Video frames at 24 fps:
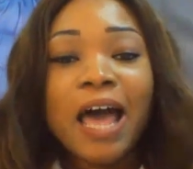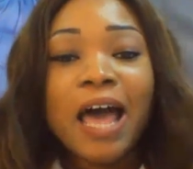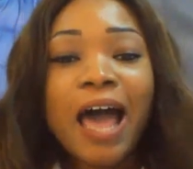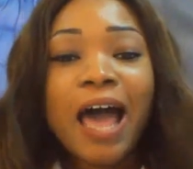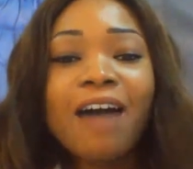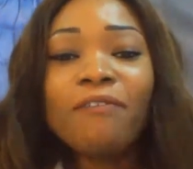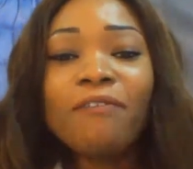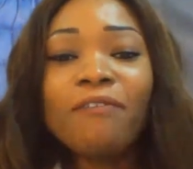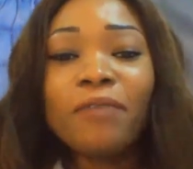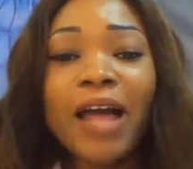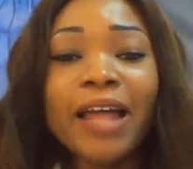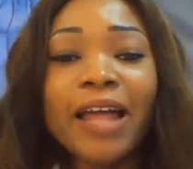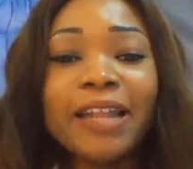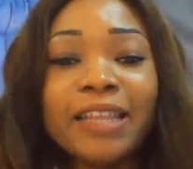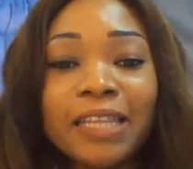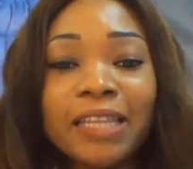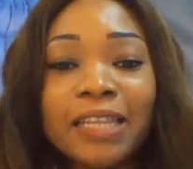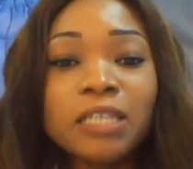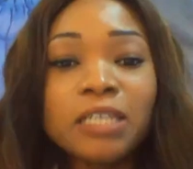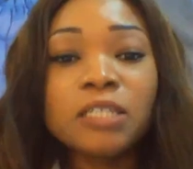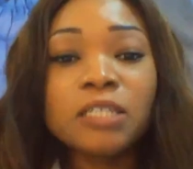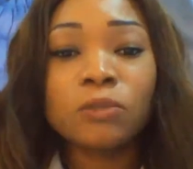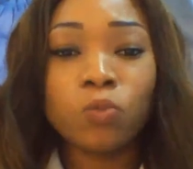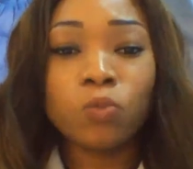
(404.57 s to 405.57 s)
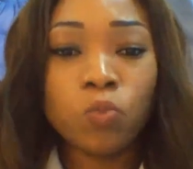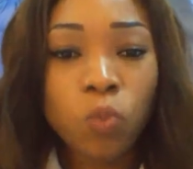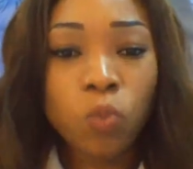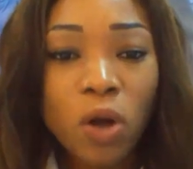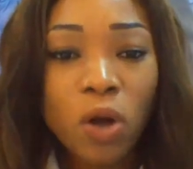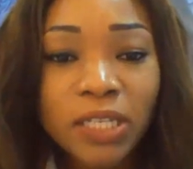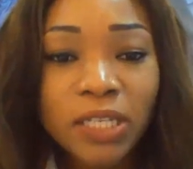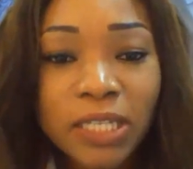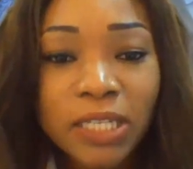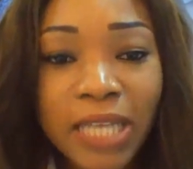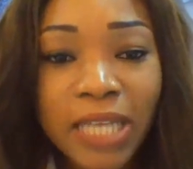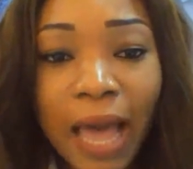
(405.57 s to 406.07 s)
have at least
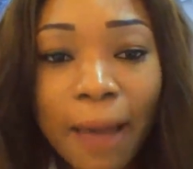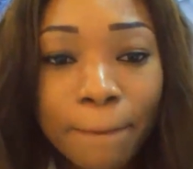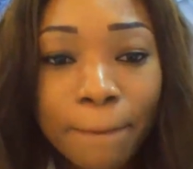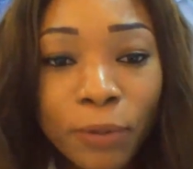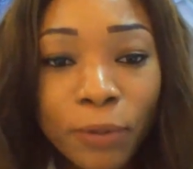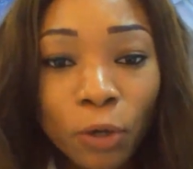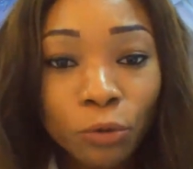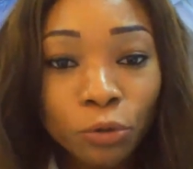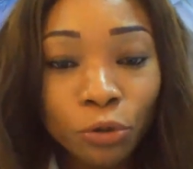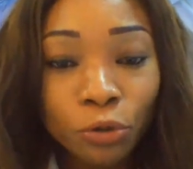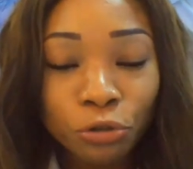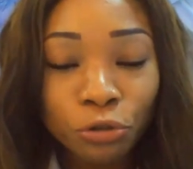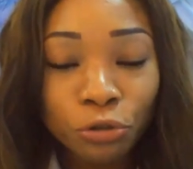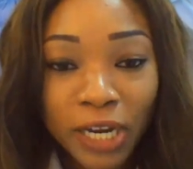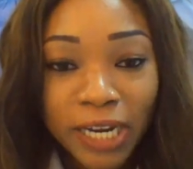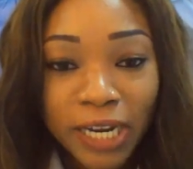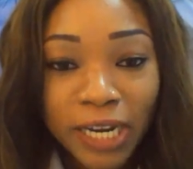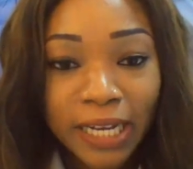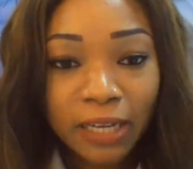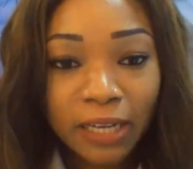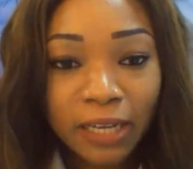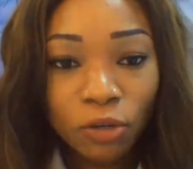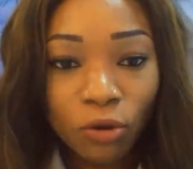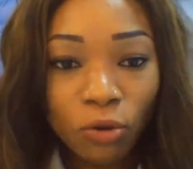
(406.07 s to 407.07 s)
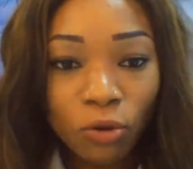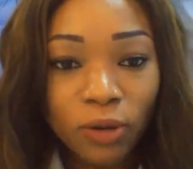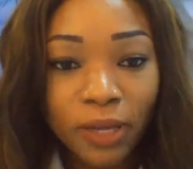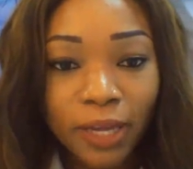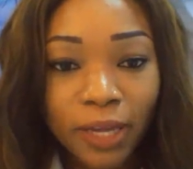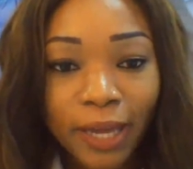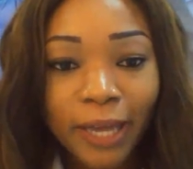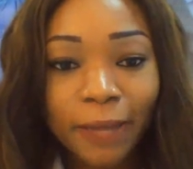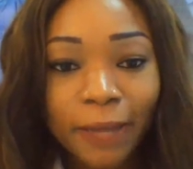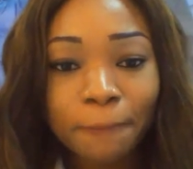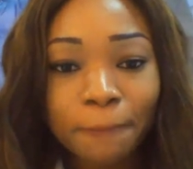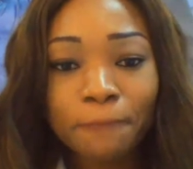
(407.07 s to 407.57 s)
one SAPIO training,
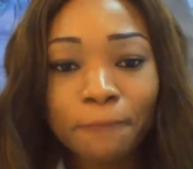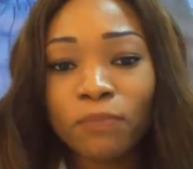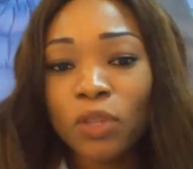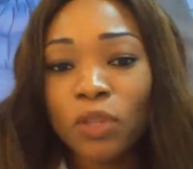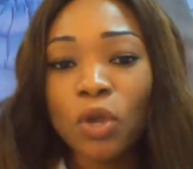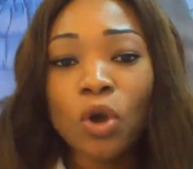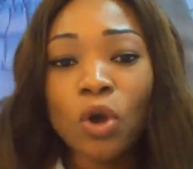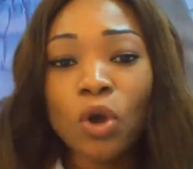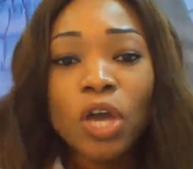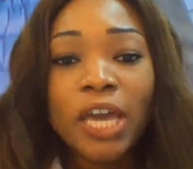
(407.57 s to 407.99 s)
okay,